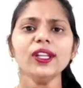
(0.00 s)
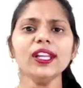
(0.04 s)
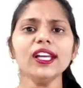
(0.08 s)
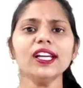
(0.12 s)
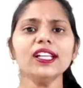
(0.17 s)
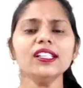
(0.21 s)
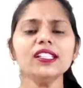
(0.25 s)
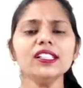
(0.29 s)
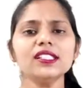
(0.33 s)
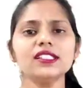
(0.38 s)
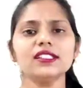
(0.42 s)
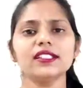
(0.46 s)
on
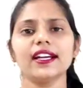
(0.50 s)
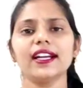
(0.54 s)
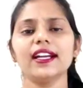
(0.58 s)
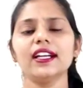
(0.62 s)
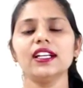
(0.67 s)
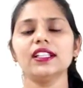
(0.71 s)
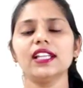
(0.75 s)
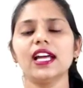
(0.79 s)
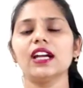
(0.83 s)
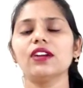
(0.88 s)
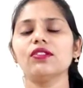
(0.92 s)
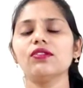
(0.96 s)
the other
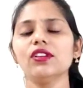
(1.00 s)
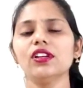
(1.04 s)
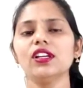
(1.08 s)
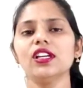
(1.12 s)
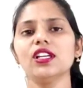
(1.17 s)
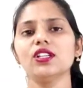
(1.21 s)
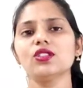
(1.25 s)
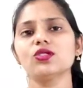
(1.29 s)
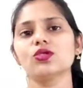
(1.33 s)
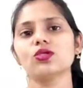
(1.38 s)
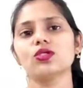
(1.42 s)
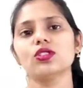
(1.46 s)
side that will
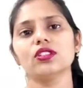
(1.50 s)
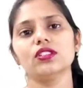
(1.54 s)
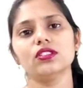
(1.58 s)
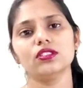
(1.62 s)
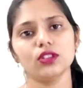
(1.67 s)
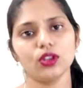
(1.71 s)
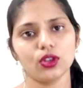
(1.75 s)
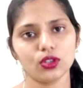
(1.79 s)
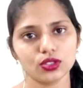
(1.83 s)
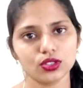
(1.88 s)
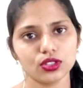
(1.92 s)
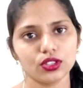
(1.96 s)
leads to the
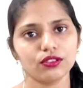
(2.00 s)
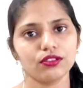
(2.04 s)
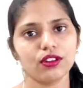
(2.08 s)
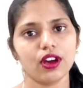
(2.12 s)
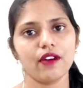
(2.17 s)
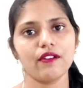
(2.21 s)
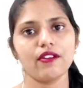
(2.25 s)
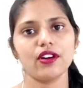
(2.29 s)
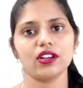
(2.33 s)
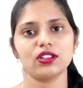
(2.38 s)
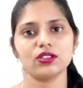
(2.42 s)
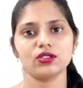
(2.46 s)
loss
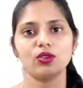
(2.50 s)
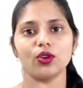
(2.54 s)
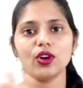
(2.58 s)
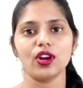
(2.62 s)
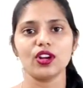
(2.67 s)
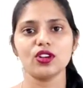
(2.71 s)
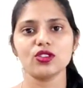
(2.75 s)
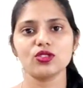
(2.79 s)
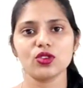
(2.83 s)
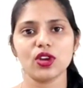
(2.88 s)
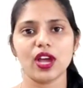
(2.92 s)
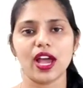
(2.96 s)
of our so
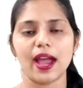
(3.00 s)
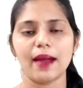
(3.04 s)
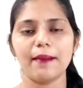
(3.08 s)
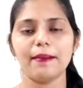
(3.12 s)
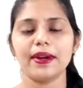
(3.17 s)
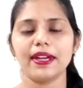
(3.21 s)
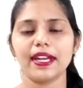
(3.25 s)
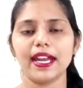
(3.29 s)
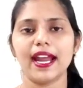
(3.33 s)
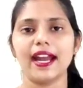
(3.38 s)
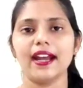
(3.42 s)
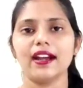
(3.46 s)
and so
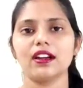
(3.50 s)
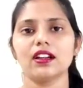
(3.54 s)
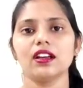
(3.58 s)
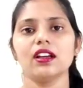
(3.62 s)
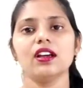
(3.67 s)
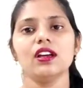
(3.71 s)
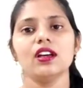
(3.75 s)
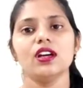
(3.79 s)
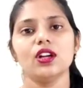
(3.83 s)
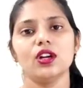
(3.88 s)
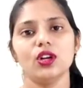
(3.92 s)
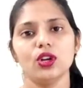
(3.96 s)
habitat
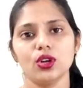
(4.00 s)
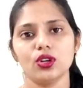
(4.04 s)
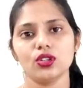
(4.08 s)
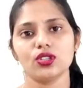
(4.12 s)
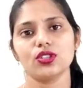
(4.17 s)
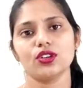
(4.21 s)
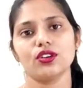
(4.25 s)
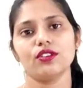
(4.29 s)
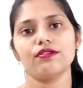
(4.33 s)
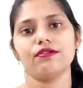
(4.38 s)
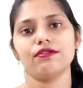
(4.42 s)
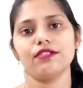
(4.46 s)

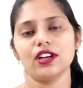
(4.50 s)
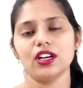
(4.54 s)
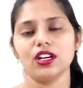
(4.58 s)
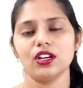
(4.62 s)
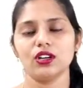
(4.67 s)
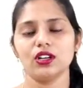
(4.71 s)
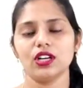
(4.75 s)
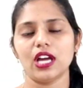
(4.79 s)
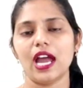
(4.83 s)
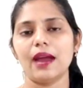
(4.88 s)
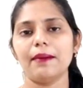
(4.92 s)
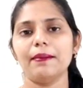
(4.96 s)
loss of
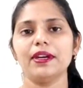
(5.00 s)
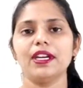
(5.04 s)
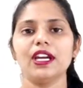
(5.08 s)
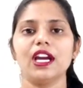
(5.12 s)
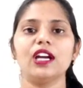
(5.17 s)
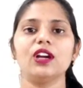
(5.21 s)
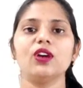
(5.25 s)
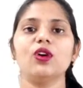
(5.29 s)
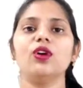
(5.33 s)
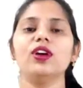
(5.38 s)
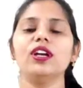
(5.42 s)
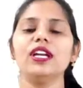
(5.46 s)
uh,
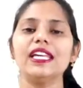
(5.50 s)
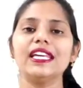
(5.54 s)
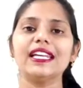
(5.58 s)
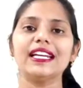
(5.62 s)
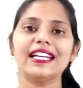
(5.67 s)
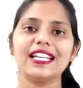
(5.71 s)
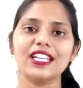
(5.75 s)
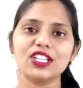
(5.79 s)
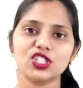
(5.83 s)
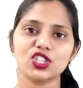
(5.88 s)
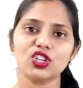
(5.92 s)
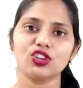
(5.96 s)
habitat or
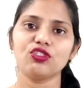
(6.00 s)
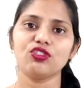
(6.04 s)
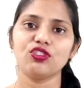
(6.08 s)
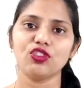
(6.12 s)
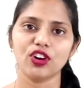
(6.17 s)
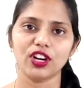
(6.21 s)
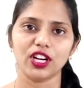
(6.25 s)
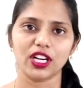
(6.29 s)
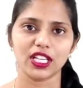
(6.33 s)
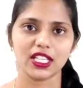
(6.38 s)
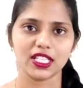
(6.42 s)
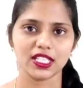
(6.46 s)
degradation of
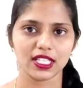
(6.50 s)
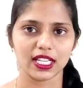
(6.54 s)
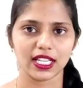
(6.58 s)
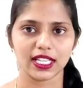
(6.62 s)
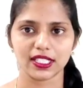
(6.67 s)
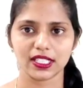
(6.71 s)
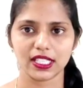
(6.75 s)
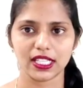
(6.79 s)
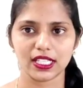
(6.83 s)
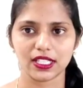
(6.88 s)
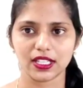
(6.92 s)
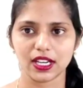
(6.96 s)
forest
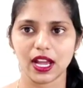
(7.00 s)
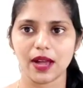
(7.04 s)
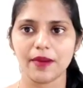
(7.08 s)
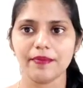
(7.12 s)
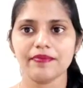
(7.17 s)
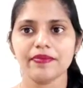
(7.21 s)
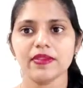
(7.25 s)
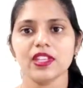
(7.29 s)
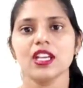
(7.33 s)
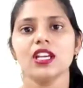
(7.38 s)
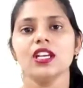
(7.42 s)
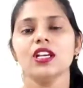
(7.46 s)
etc
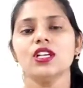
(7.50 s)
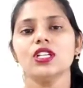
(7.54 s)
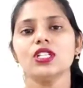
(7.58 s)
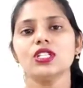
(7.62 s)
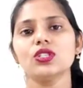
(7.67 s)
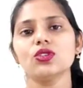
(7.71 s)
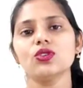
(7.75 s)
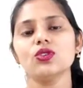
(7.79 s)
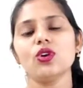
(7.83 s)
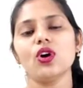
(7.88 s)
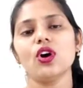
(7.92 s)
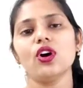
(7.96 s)

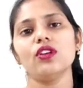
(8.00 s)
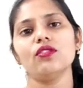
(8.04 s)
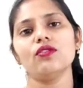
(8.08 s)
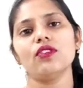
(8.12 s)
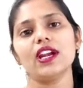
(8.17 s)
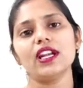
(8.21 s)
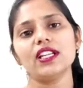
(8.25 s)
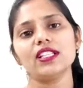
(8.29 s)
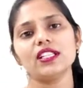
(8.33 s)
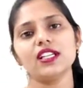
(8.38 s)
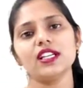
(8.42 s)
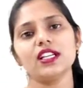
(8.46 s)
so on
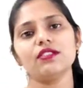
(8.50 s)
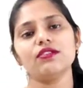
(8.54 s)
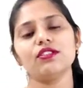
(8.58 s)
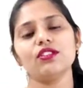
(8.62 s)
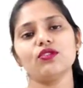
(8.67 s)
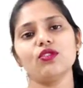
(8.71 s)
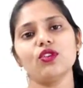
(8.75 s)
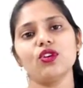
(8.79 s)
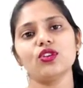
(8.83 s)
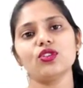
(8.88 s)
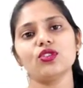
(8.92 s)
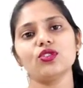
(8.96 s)
one side
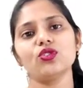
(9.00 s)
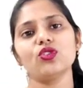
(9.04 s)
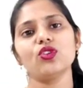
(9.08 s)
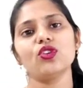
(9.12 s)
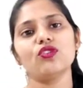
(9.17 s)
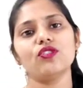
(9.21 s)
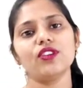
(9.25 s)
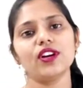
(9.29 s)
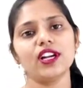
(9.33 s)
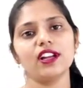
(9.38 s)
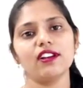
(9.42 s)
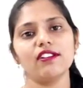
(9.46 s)
if you want to
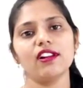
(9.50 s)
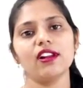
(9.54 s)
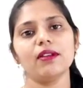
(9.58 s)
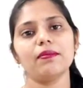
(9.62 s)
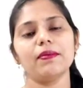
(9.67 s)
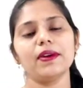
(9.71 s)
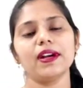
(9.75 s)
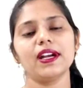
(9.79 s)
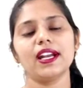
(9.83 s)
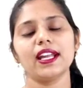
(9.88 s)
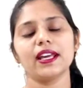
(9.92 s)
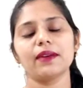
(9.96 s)
go for
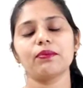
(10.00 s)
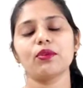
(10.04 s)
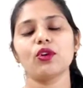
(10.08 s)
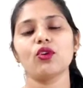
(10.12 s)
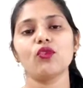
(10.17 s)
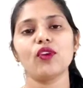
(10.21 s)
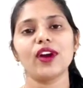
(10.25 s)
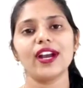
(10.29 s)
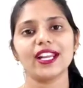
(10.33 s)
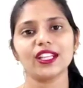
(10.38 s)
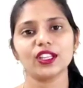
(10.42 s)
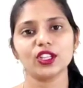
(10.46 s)
development like
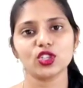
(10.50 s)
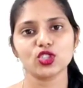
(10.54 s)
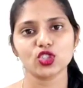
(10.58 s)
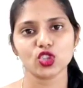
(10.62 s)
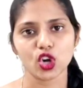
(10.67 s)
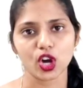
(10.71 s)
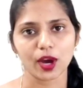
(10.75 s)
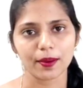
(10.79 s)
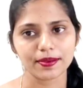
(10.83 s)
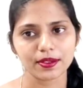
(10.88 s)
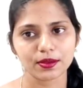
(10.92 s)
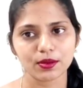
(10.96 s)
providing the
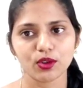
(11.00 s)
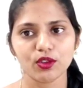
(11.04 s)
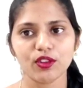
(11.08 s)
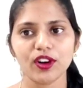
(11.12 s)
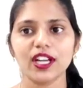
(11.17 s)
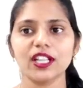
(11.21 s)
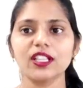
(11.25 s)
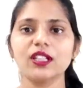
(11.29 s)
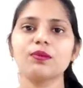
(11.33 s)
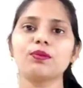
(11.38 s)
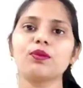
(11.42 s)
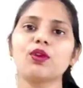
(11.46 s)
jobs
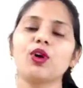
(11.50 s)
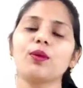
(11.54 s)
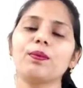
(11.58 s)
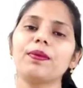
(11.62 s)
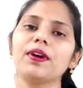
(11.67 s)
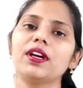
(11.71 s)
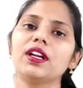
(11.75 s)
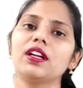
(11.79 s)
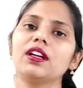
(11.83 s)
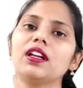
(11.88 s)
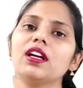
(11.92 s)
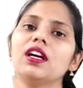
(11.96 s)
providing the
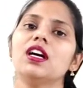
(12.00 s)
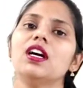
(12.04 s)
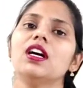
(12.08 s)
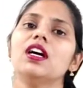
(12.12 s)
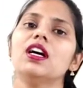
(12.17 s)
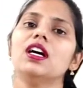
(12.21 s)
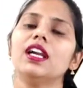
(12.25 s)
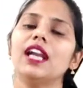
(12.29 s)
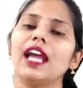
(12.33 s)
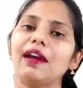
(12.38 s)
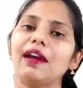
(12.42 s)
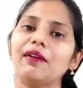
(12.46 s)
proper
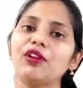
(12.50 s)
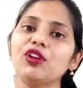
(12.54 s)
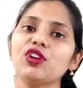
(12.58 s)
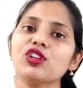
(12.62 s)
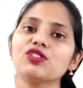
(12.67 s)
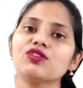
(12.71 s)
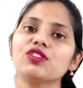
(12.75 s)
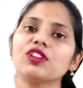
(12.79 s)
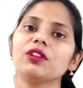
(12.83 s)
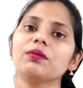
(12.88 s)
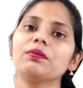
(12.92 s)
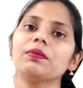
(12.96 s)

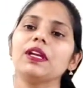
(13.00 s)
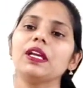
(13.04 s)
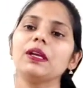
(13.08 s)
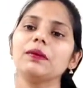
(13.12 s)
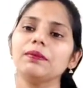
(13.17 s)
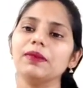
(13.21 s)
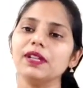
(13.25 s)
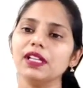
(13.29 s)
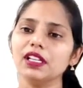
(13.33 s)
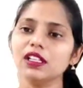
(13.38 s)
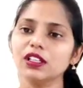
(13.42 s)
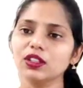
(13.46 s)
livelihoods for the
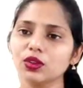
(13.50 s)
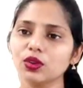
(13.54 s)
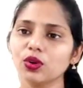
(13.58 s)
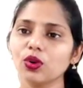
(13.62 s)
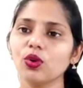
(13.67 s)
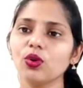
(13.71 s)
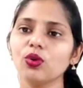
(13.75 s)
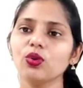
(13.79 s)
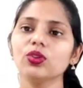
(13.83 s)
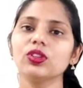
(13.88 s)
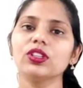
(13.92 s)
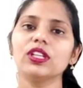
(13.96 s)
people
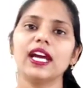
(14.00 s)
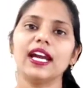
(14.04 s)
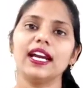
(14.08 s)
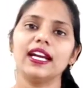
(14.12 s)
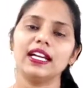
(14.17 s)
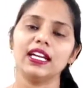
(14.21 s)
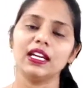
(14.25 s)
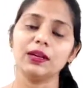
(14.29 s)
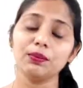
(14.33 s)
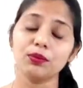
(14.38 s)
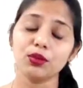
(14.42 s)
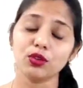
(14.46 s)
growth
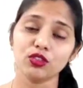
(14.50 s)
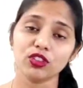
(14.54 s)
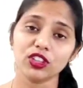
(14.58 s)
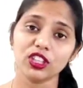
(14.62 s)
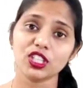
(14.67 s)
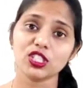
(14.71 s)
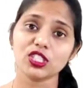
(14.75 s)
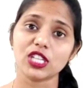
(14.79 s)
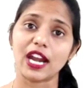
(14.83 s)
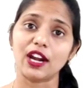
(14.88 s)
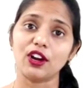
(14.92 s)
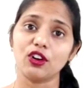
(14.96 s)
and
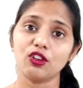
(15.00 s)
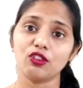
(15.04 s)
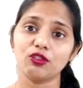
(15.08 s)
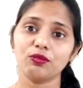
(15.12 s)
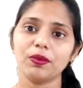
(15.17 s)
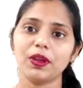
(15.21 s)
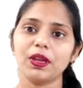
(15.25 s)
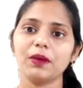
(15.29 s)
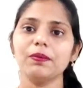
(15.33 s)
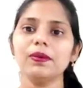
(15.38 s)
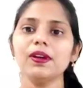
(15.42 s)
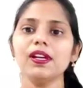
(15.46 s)
improving the standard
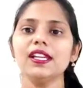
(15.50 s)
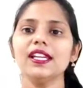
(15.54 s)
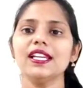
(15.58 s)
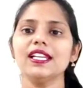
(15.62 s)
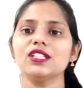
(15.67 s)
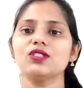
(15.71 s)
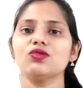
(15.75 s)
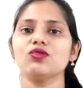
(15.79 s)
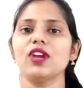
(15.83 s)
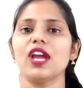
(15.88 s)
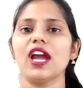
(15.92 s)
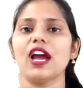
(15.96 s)
of people
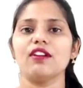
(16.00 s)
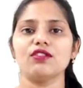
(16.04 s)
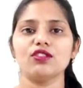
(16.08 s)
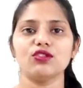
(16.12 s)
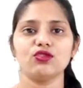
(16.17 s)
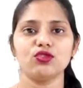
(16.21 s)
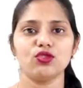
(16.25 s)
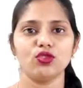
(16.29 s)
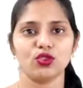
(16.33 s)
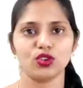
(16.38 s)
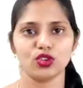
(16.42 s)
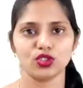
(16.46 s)
yes we
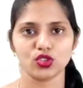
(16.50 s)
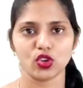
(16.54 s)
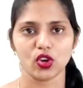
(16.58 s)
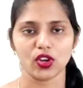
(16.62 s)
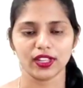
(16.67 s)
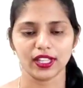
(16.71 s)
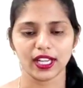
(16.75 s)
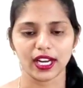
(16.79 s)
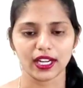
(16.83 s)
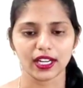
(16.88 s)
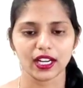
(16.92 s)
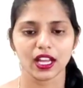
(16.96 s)
have to focus
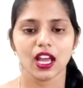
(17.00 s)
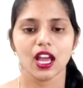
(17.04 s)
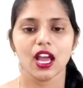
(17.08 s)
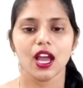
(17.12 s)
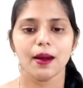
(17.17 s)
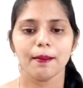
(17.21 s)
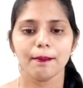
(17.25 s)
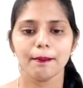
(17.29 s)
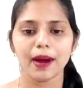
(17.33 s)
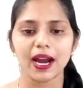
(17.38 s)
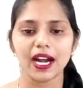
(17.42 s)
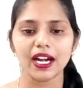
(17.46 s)
on that
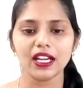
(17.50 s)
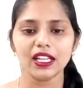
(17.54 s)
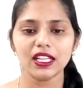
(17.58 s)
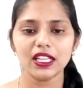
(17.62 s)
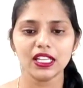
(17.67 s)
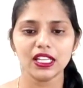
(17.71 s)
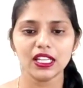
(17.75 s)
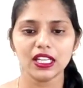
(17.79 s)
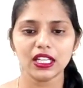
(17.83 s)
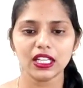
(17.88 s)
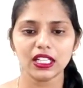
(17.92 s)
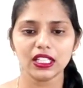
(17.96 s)
but
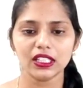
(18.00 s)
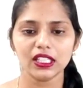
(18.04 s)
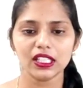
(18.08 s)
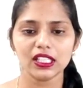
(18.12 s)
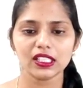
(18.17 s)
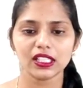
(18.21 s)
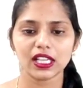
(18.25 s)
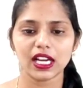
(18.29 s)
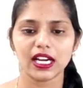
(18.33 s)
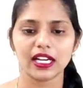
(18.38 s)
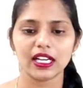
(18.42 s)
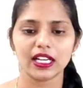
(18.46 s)
here in
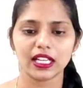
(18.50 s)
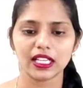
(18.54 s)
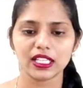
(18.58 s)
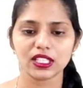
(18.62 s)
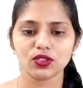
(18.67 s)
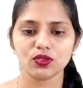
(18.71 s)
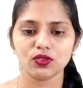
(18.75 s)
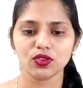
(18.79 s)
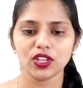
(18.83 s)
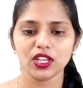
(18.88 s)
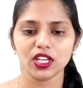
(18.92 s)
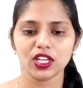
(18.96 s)
this
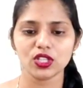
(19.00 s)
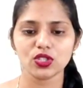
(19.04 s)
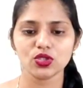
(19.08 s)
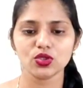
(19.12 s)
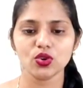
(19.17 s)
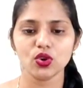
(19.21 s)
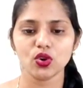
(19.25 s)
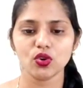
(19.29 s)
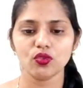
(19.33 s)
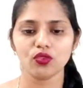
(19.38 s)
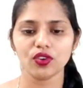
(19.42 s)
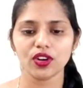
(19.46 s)
context we need
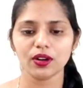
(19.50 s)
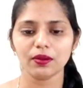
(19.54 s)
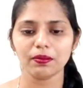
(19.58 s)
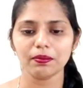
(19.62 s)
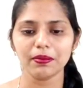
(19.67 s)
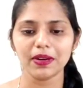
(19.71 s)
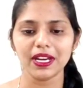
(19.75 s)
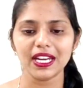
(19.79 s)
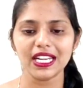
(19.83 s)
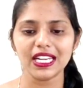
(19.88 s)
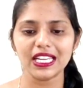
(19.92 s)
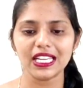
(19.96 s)
to go for
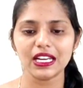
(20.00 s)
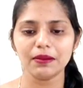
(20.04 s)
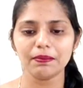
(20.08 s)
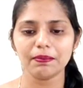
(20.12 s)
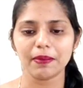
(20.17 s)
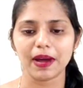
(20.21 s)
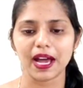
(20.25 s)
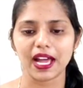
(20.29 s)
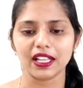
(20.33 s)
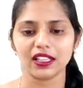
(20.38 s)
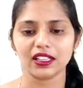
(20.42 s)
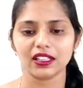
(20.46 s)

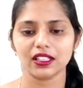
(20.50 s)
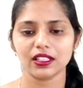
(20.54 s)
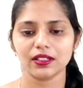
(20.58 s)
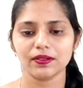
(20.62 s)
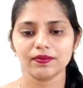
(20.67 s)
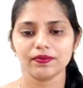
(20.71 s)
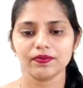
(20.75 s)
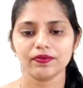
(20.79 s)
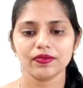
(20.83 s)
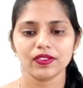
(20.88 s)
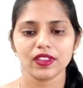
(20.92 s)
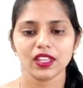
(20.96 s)
median path
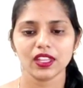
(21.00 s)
